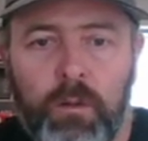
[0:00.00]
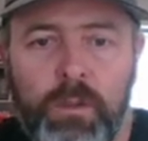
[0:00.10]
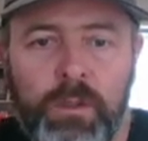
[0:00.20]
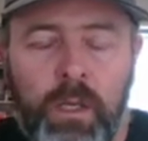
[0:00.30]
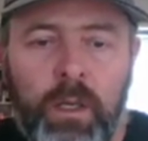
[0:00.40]

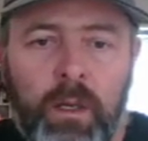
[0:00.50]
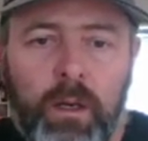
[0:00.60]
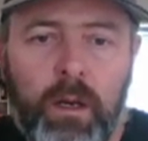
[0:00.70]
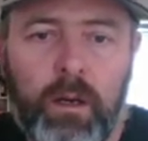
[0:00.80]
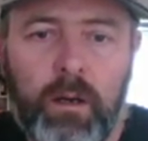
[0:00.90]
powers
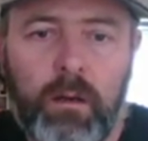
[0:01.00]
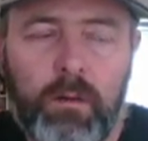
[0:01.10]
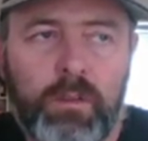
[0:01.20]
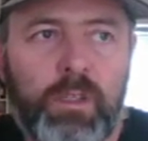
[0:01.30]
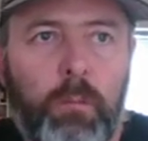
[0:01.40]

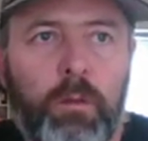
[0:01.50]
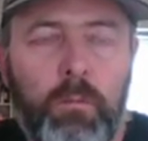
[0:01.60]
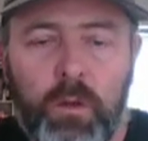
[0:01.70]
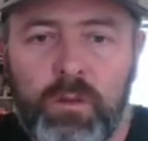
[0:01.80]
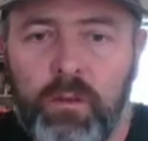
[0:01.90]

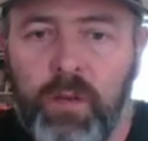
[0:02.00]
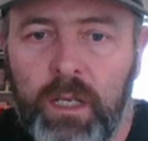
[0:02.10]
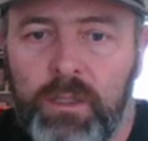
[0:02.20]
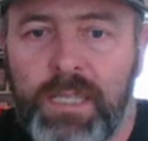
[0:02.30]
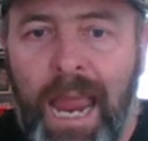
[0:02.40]
some of the
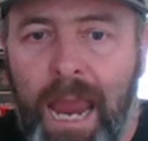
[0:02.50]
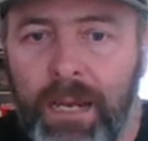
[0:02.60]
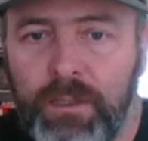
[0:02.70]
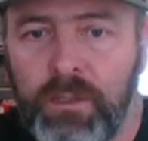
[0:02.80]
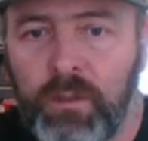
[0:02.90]
most
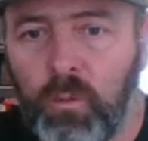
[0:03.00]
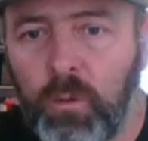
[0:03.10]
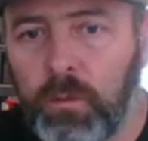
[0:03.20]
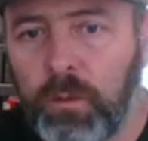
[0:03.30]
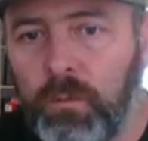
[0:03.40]
advanced tanks in the